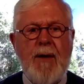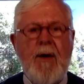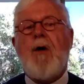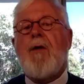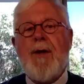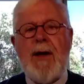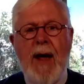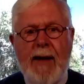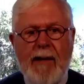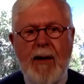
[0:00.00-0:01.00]
All the
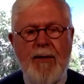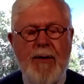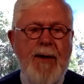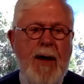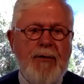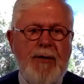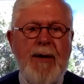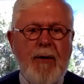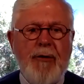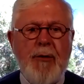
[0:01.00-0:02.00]
cattle on 1,000
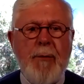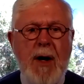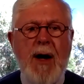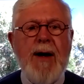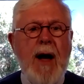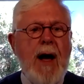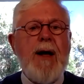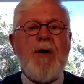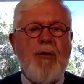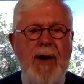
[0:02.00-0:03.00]
hills are mine. I
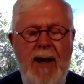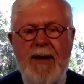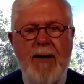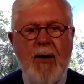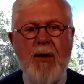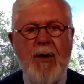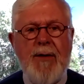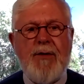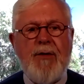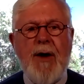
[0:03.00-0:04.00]
created all of
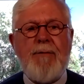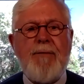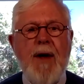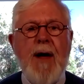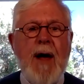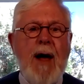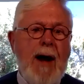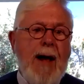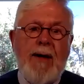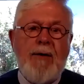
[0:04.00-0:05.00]
this stuff, and
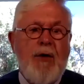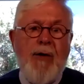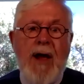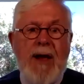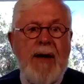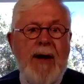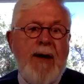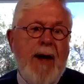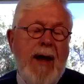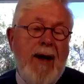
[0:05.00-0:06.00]
I can create it.